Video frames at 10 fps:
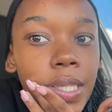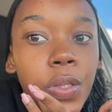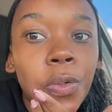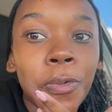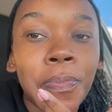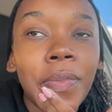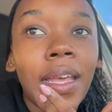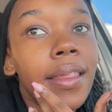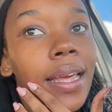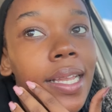So
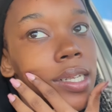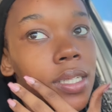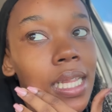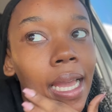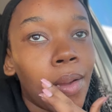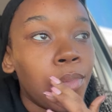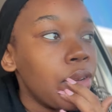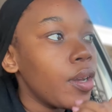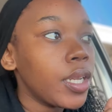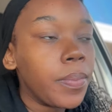that lady's like, I'm
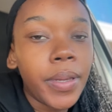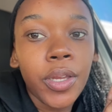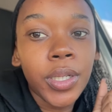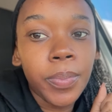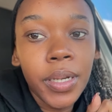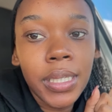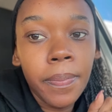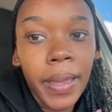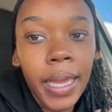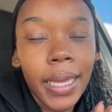only gonna pay your deposit
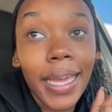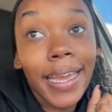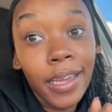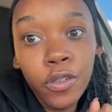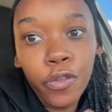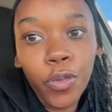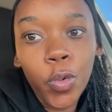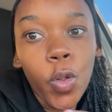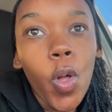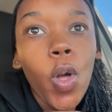back in
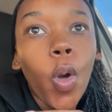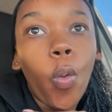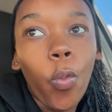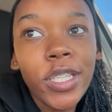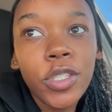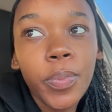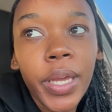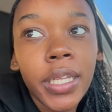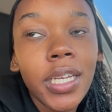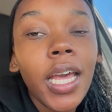full once you
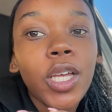paint.